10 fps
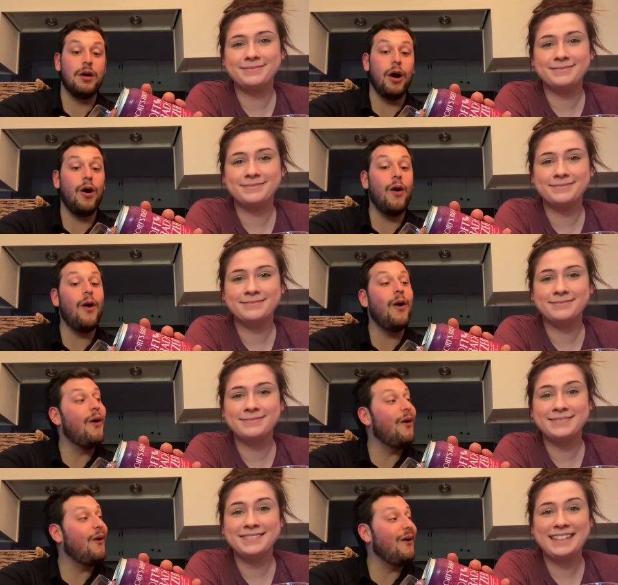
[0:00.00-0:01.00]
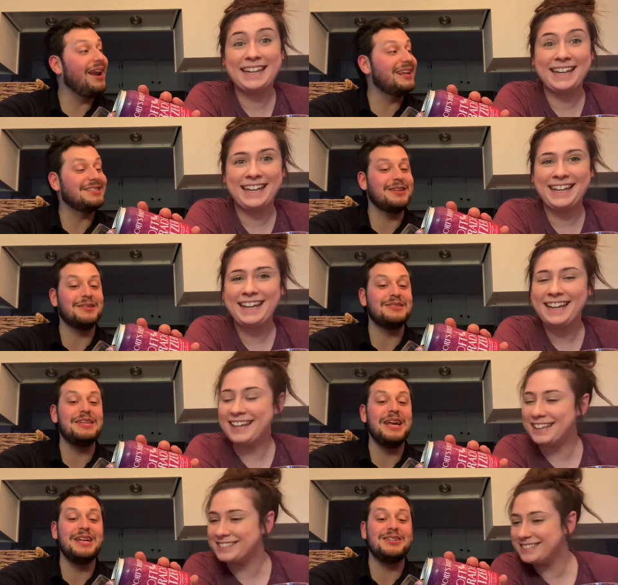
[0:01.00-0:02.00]
Speaker 1: Oh, it has a little
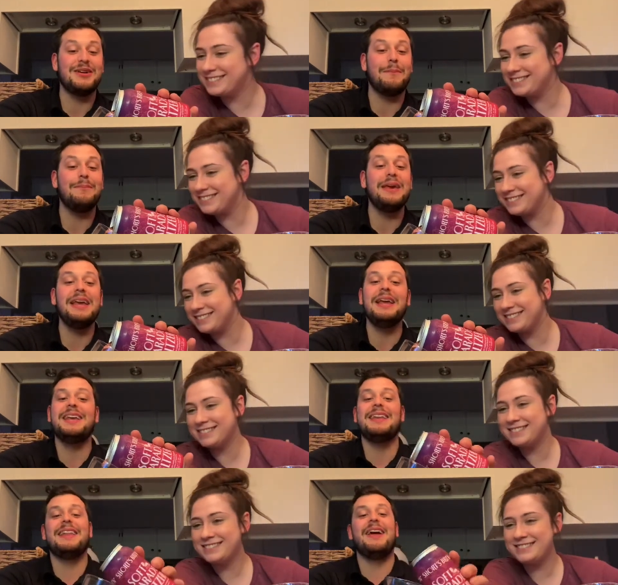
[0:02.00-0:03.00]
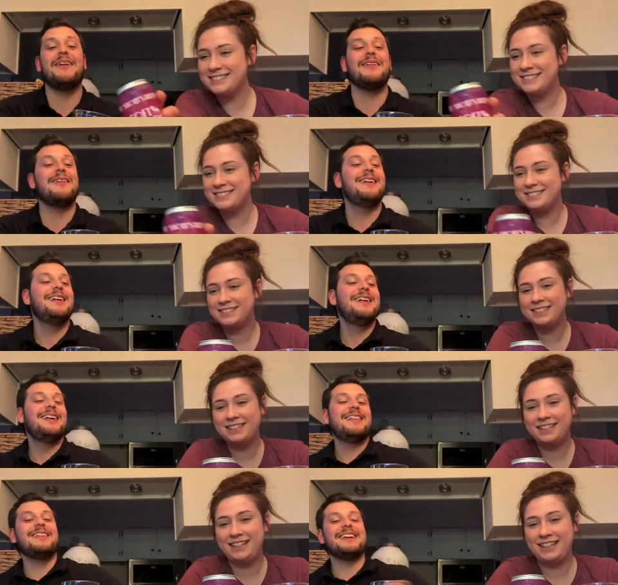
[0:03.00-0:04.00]
tinge of pink in there.
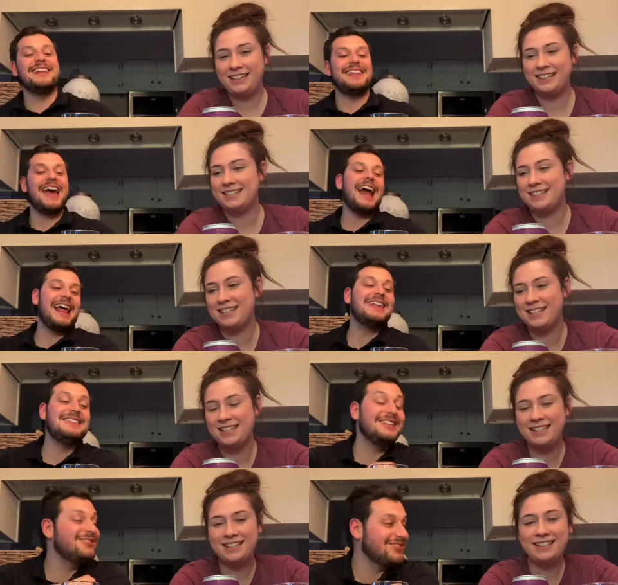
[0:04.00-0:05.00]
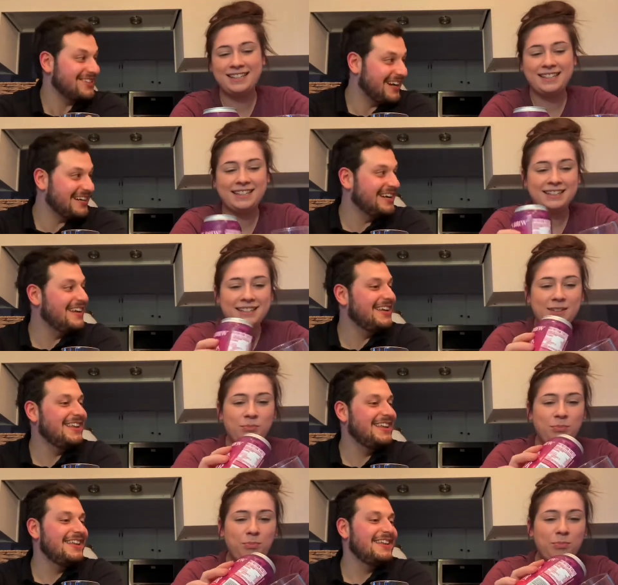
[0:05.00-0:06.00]
Look at that. That's interesting.
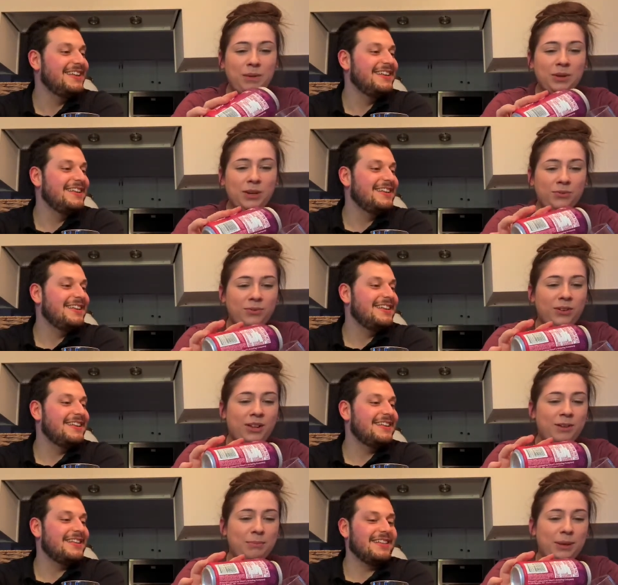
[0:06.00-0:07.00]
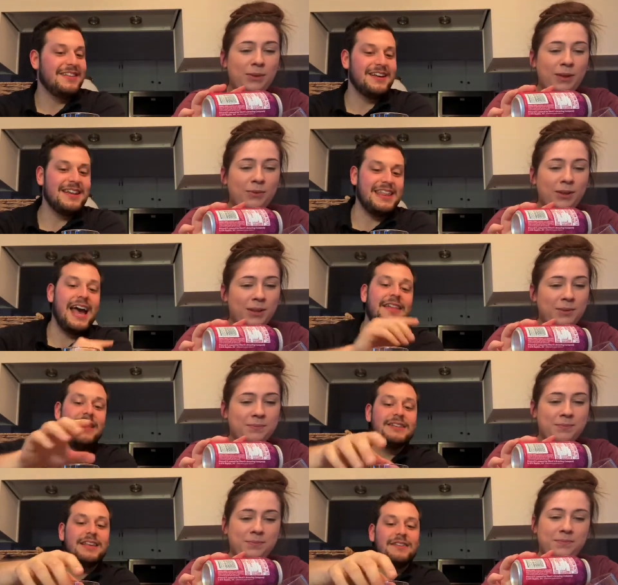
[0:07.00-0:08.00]
Speaker 2: Beautiful.
Speaker 1: Look at that.
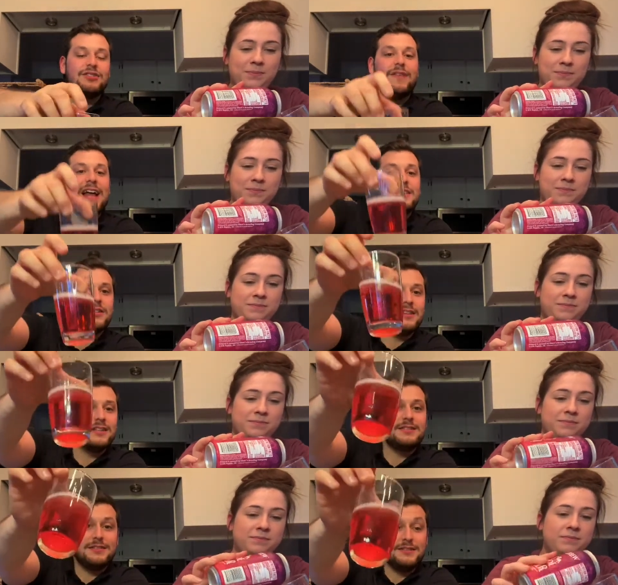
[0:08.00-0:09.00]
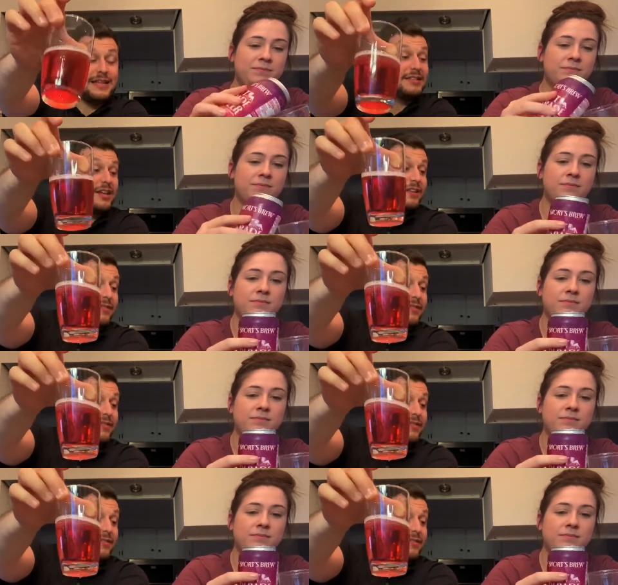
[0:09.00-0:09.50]
That's it. So that's a that's that's a,